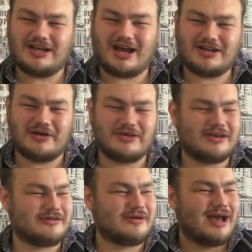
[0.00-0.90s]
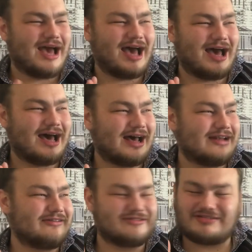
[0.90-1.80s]
I know you.
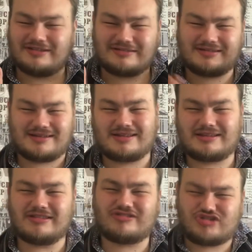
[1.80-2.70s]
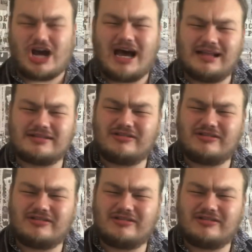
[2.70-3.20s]
You're just this child.